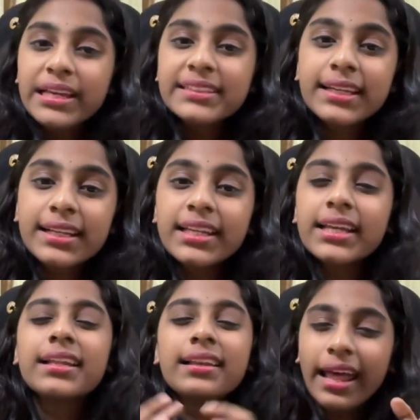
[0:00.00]

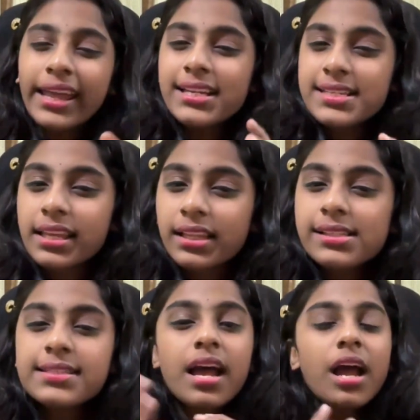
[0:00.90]
basically like
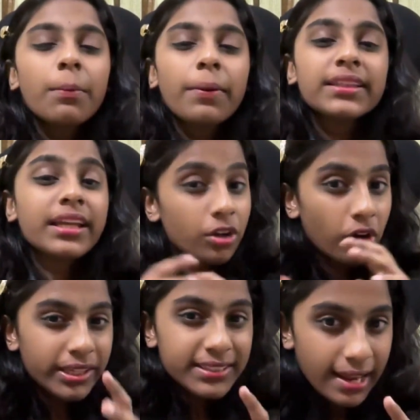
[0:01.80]
skills, but they're
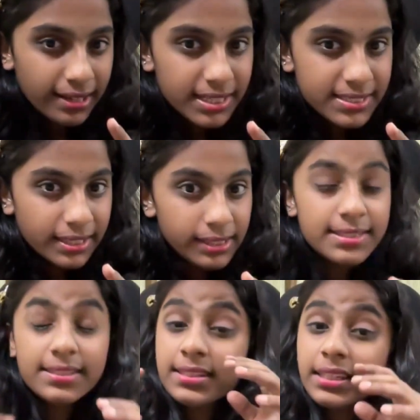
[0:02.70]
not exactly
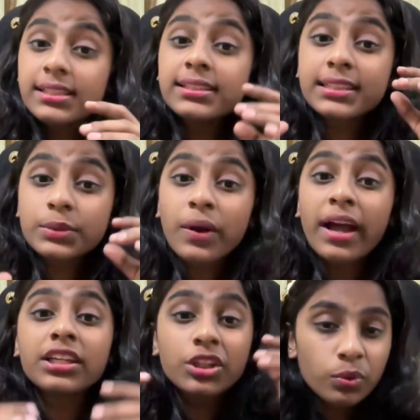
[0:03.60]
skills. Skills is
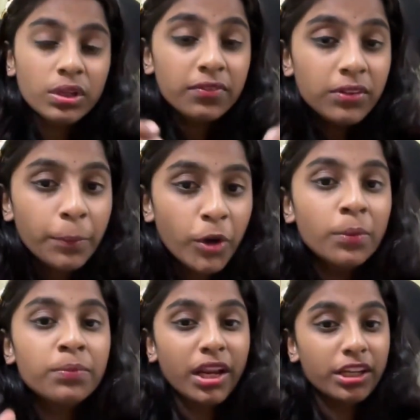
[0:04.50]
where you give the
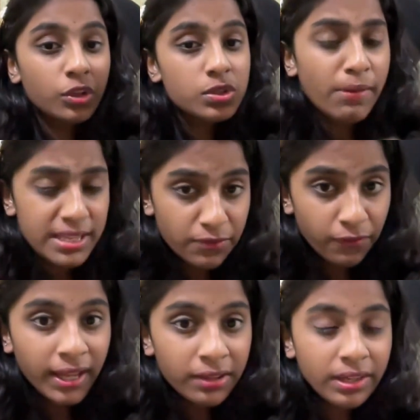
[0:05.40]
prompt and you
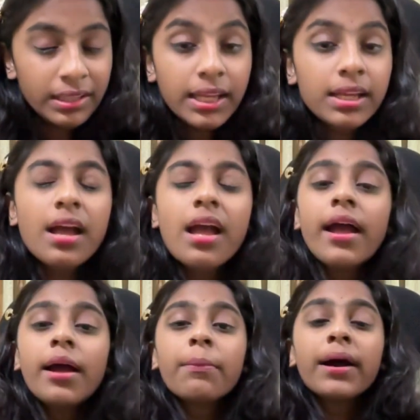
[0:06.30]
specify everything,
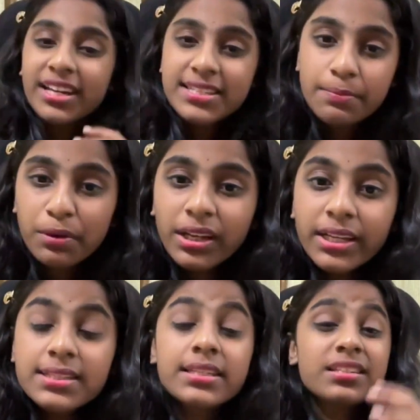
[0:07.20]
whereas in
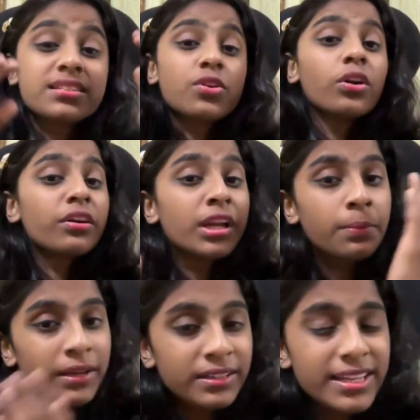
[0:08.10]
plugins it has
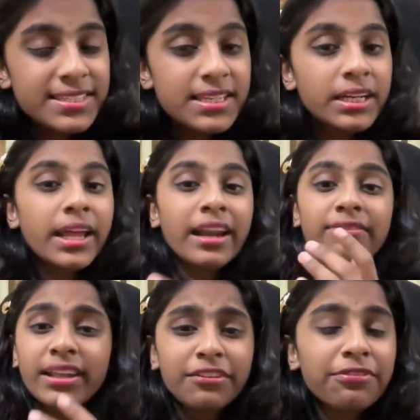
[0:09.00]
already been tested
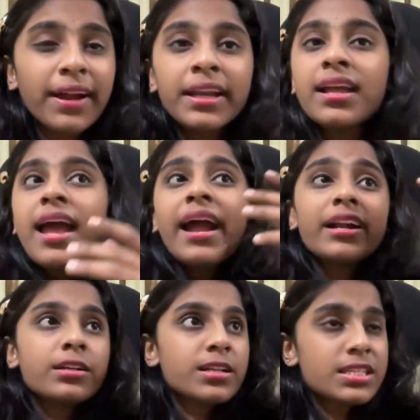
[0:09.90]
and verified,
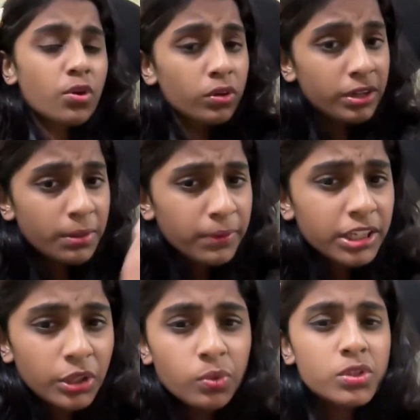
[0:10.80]
and it has already
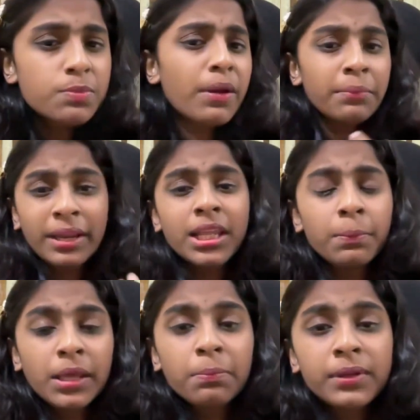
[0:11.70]
been used by
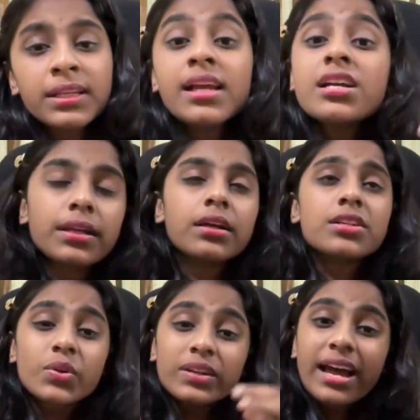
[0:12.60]
many people.
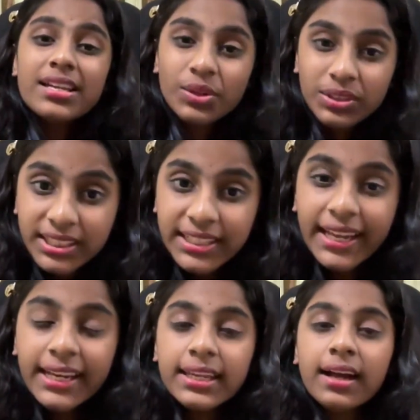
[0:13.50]
So it has all the
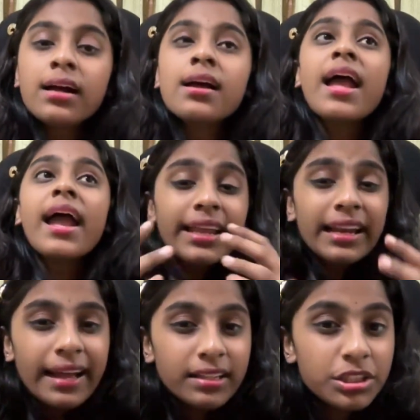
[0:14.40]
data, it
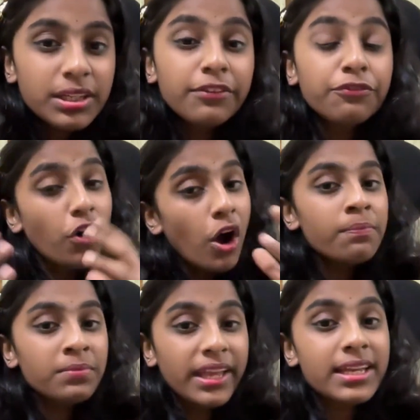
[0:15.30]
can actually
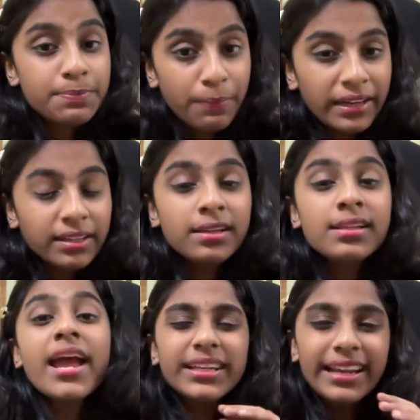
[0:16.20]
form things better,
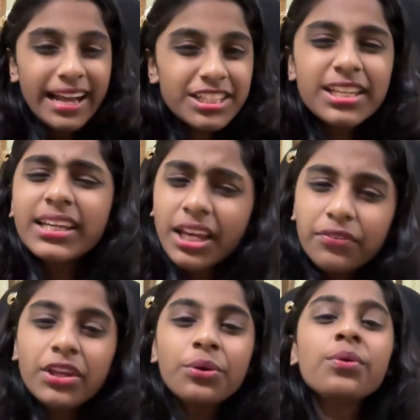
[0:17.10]
so it can actually
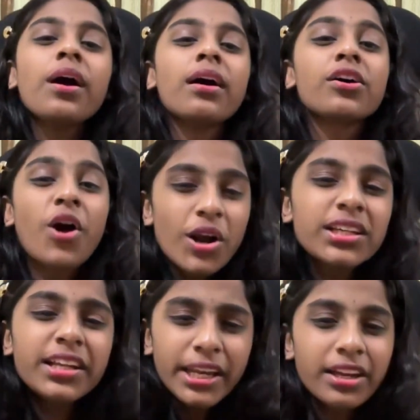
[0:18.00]
give you a
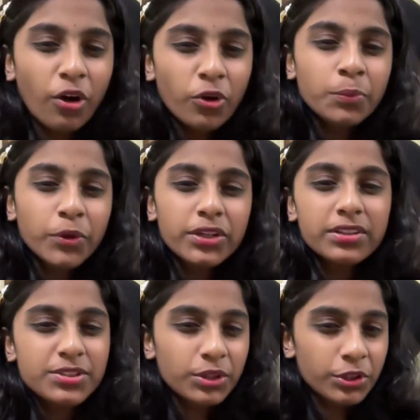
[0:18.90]
concrete output,
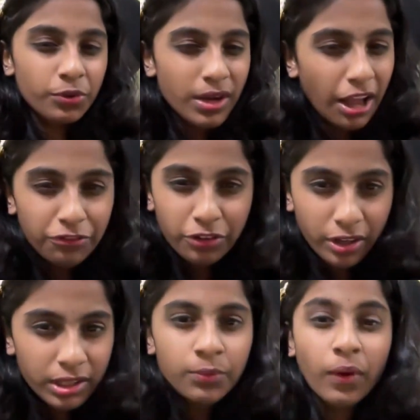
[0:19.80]
so you don't have to
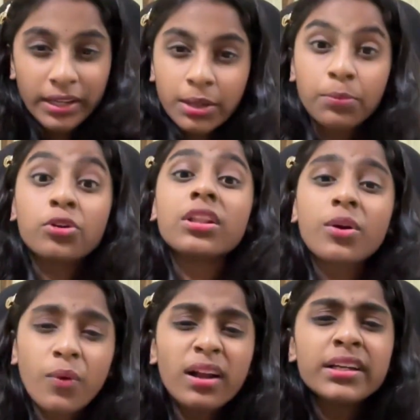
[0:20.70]
really worry about the
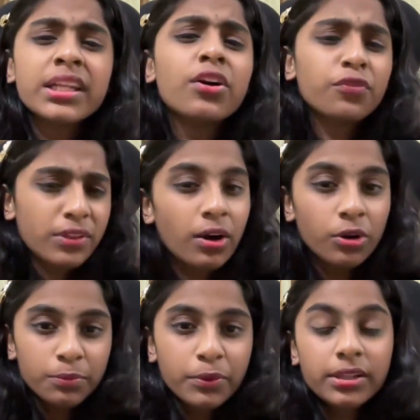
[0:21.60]
quality of the
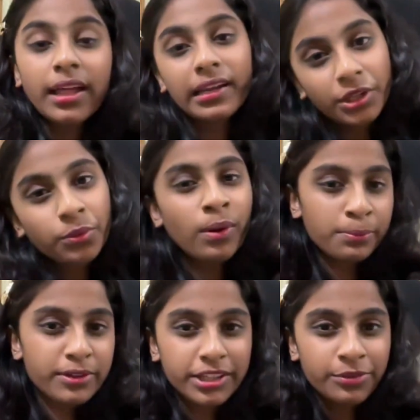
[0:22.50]
output that you are
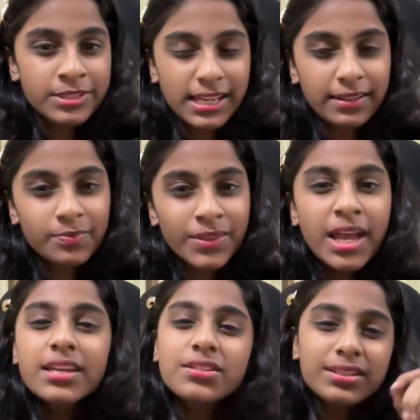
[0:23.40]
producing.
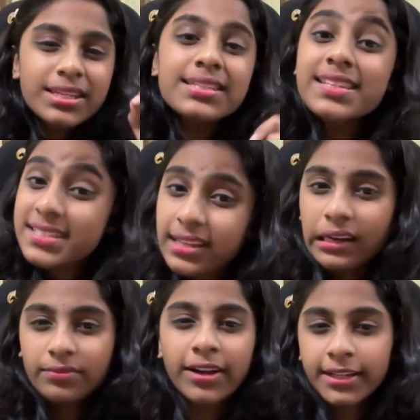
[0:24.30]
So this is the
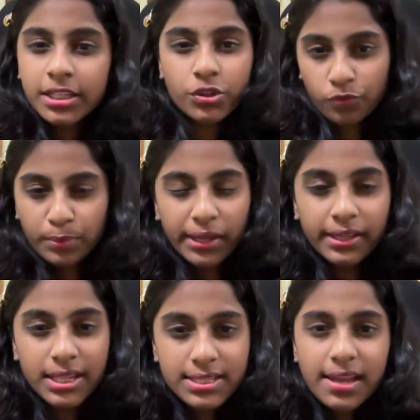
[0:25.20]
advantage of
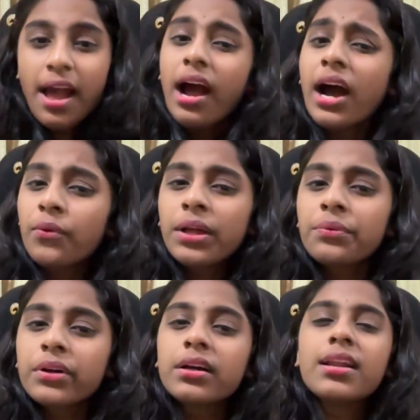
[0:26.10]
plugins.
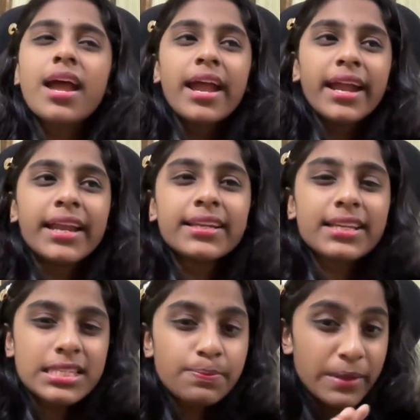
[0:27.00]
However, it is